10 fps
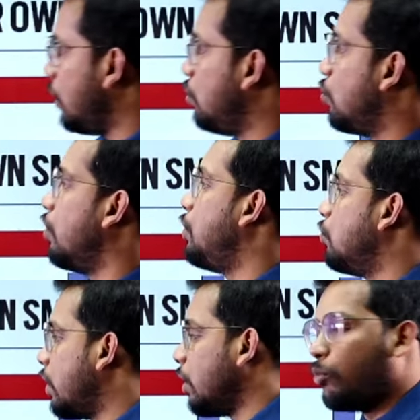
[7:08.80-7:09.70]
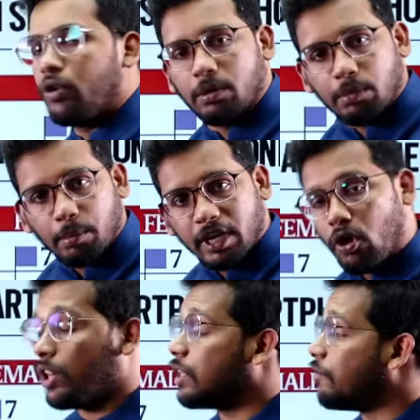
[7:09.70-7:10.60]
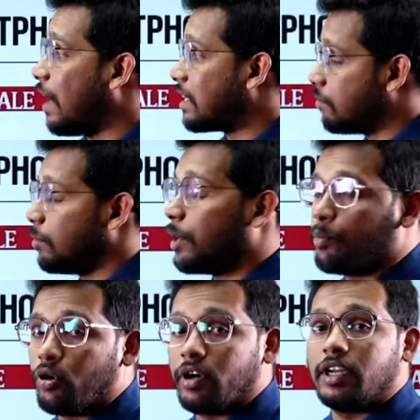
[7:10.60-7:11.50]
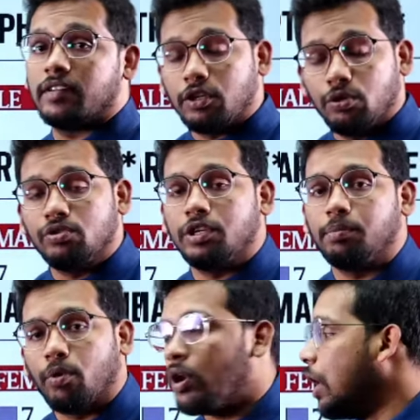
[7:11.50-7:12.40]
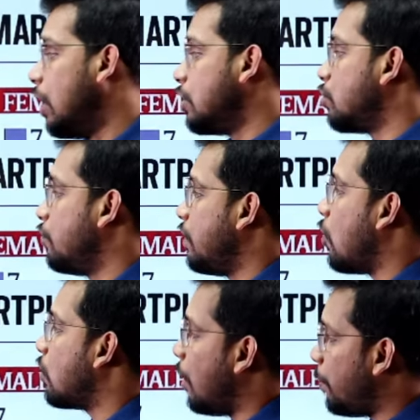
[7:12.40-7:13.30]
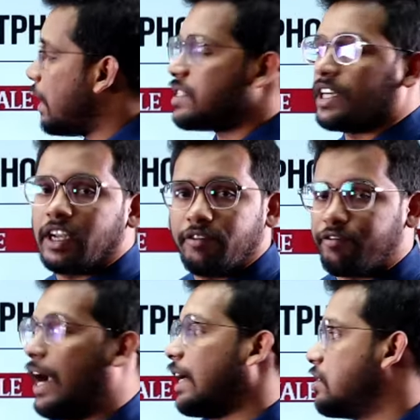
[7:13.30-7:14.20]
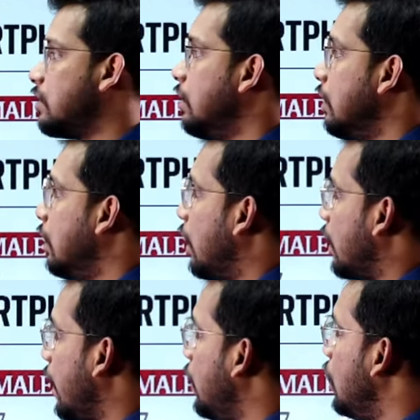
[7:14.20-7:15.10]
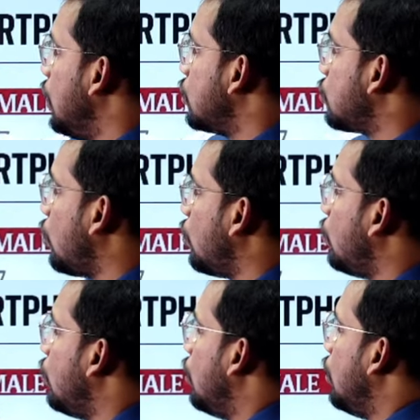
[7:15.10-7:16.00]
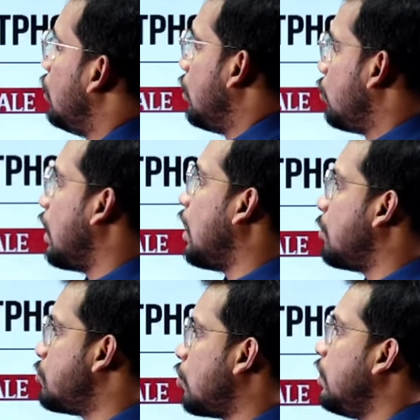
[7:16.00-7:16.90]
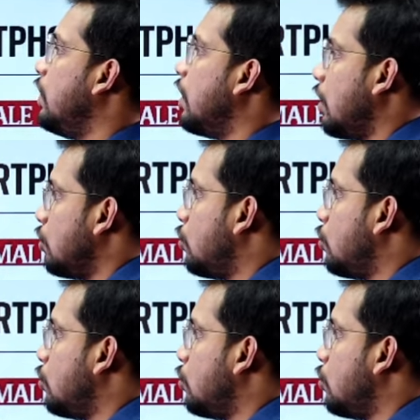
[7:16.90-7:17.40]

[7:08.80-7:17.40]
thing. You don't need to worry about remembering all the facts from the report. It is a huge report. So we have compiled certain facts, right? So you can observe here